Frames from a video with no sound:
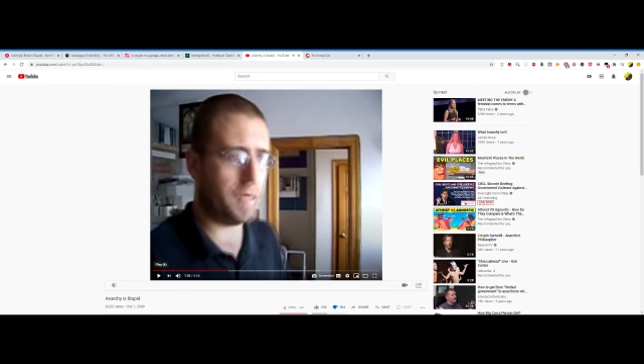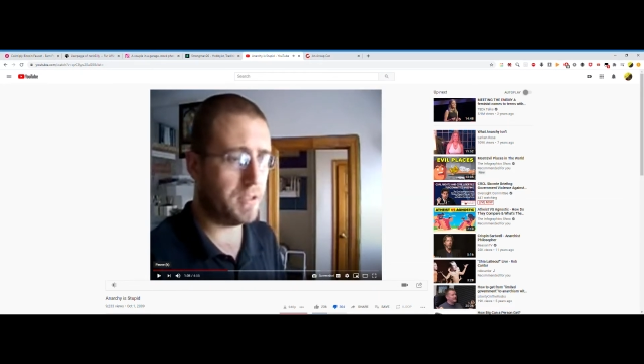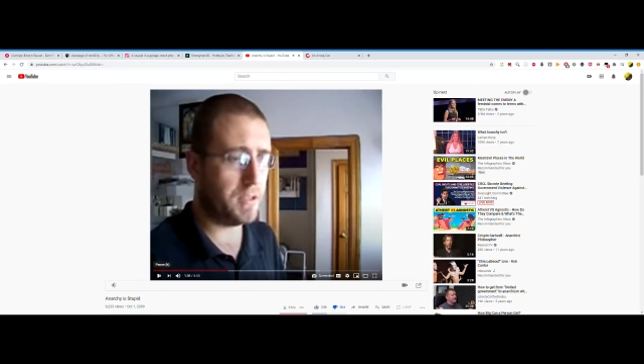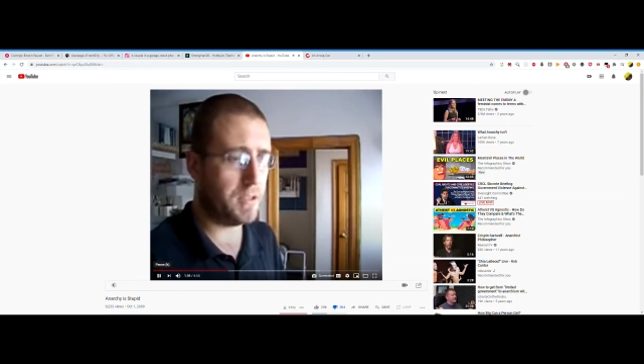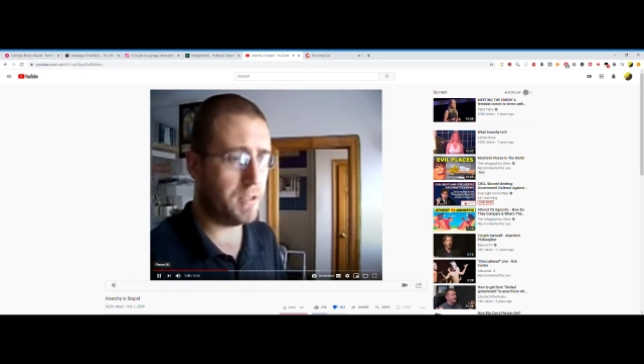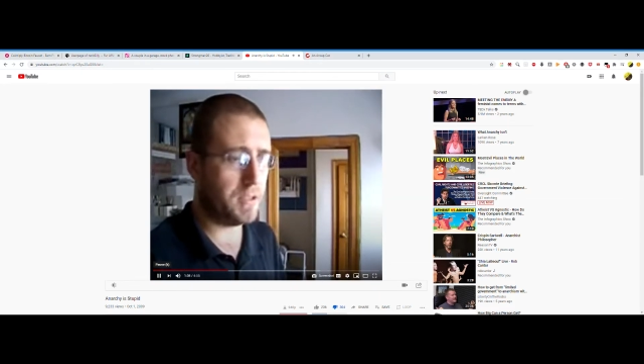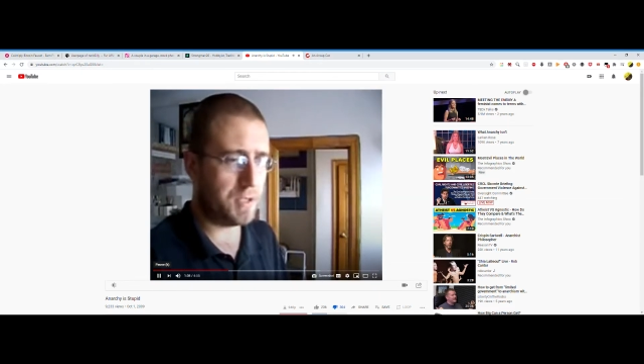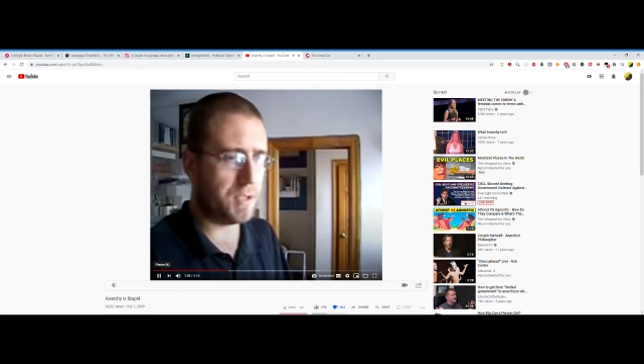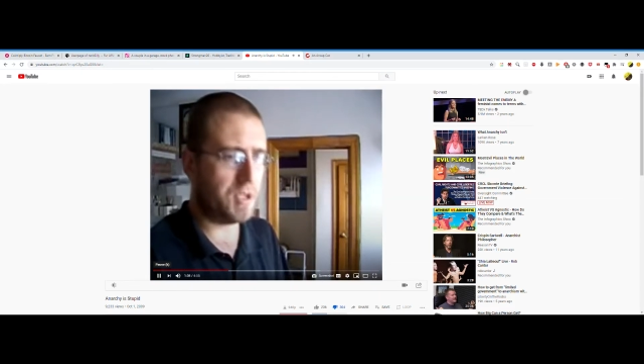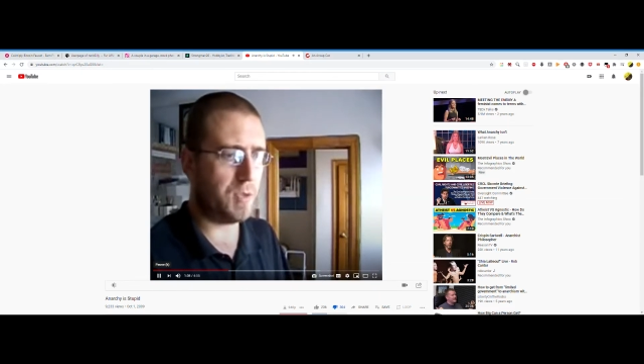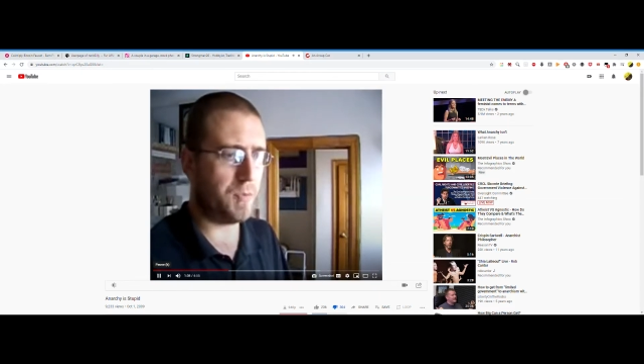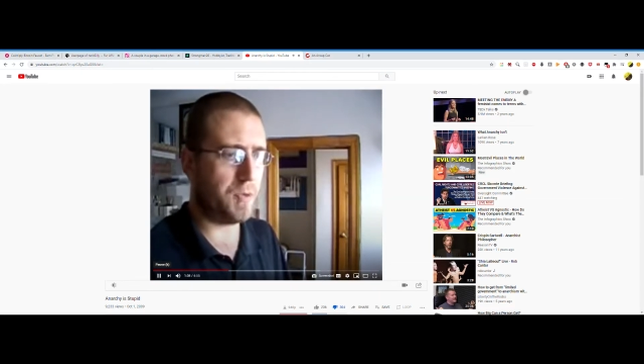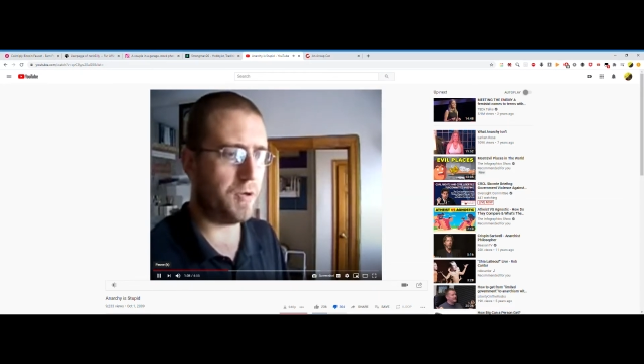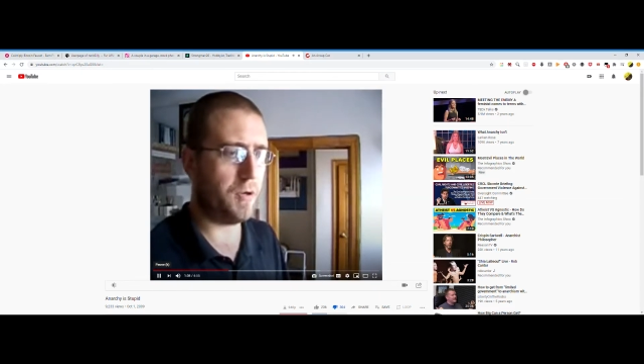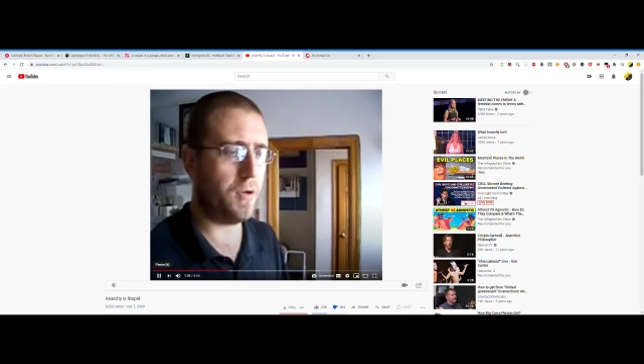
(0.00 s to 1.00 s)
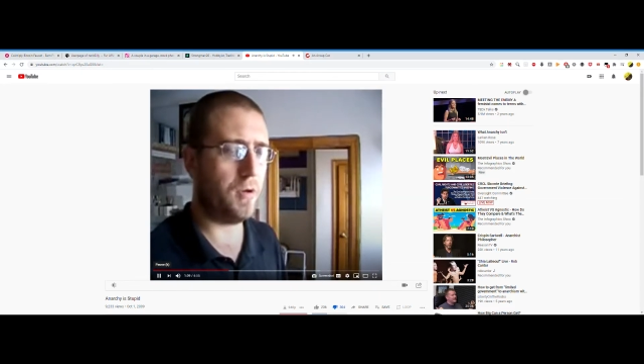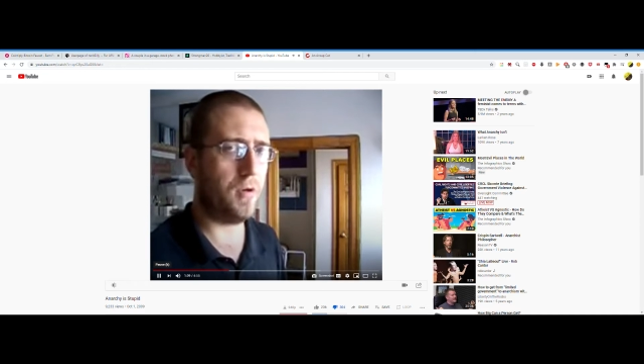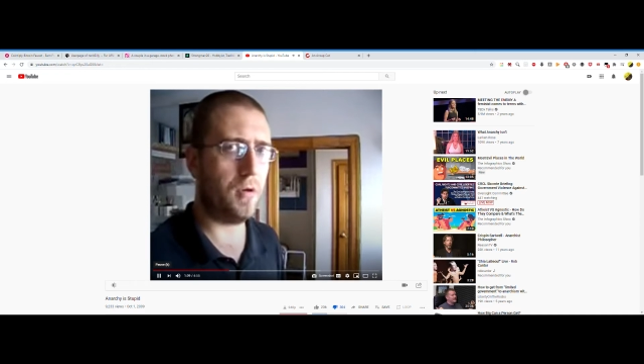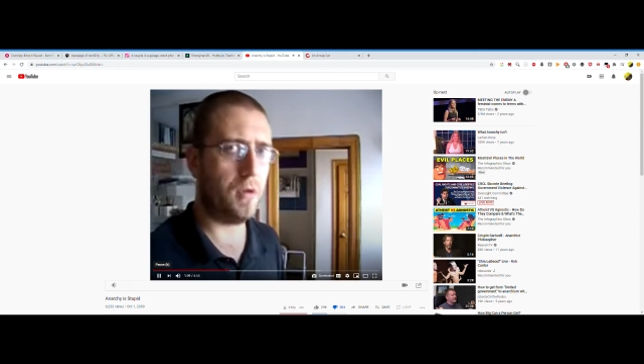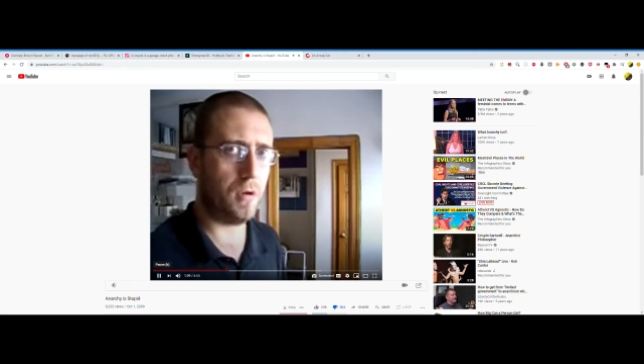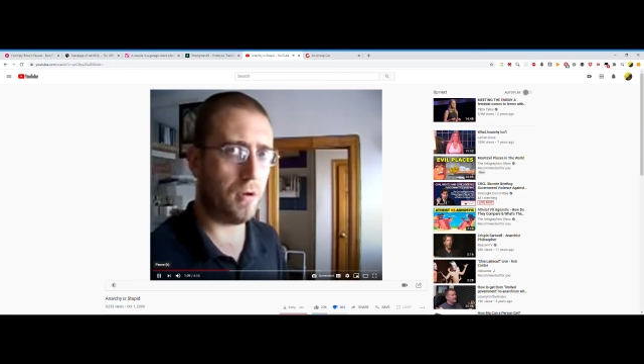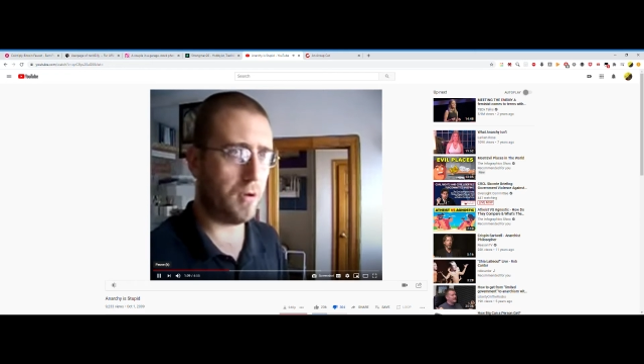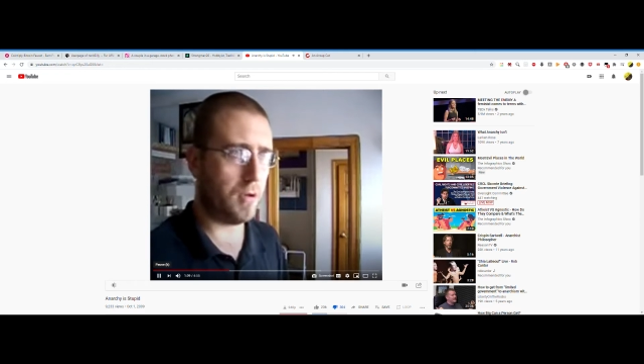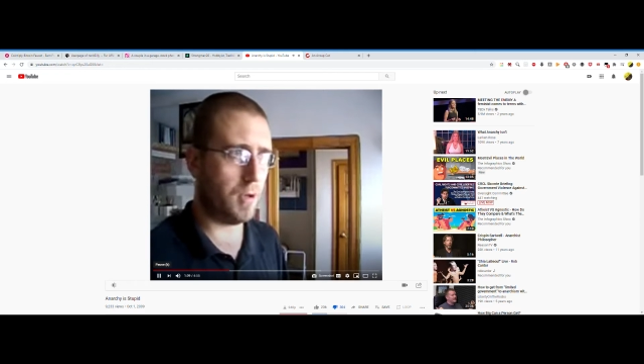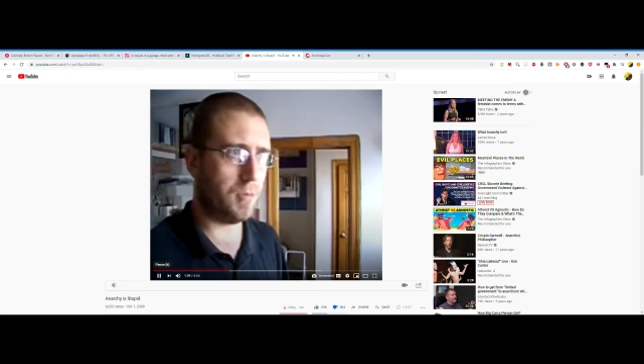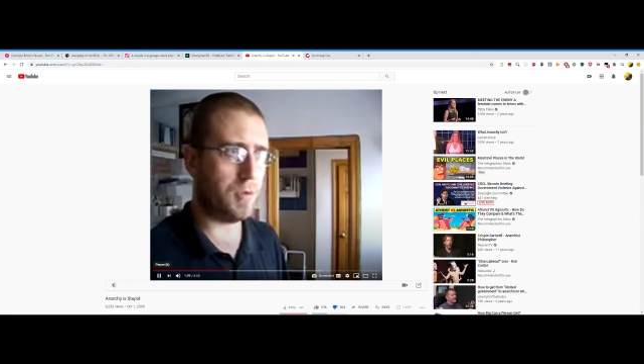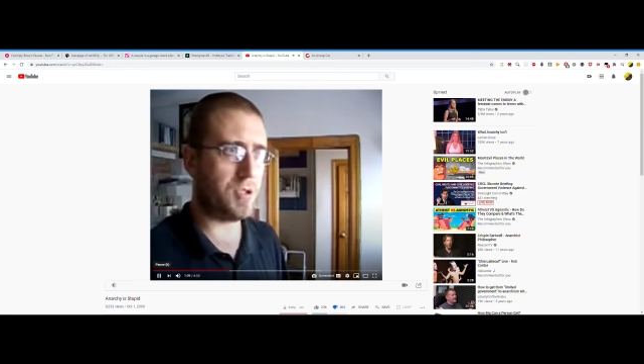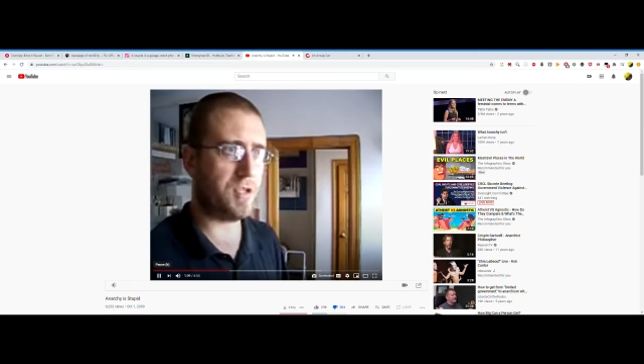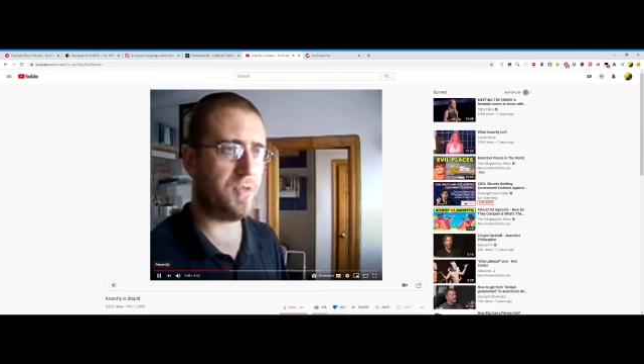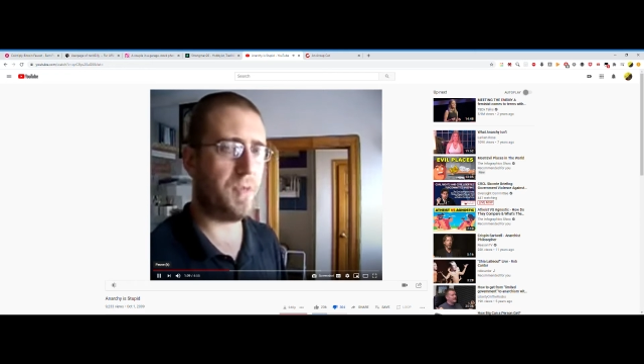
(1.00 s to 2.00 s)
guns and superior
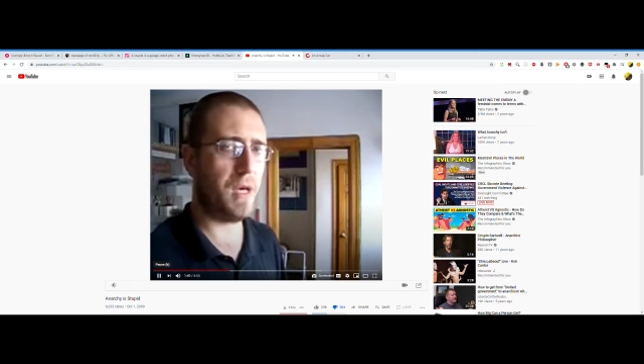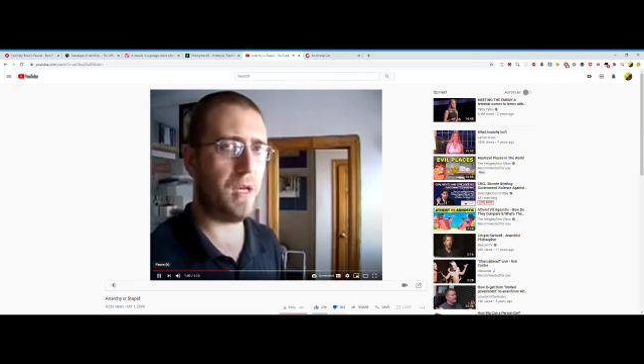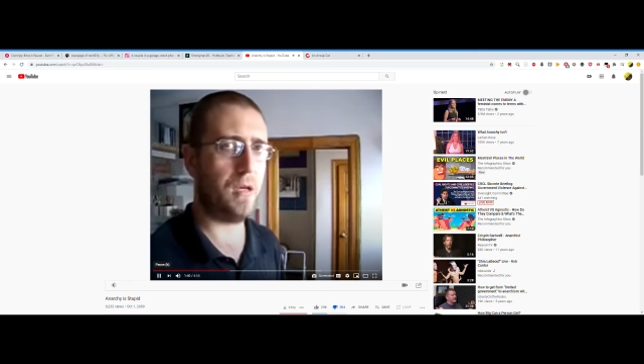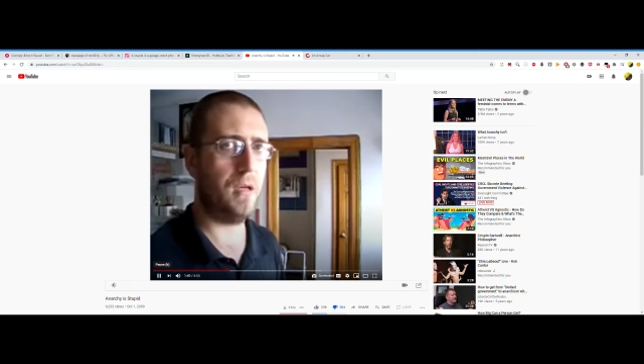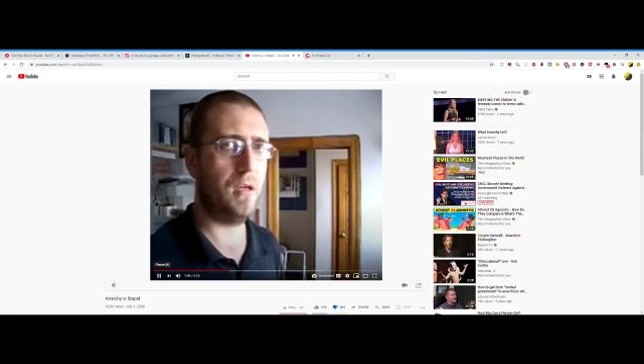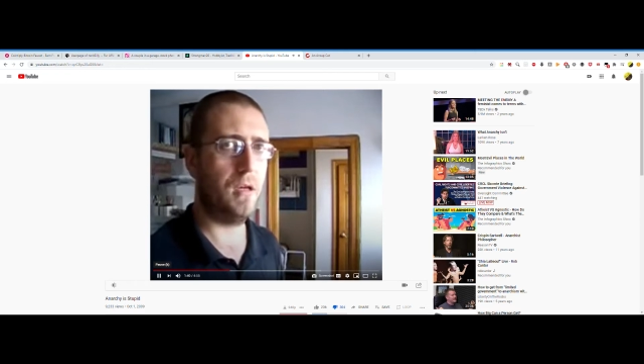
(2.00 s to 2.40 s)
numbers of men.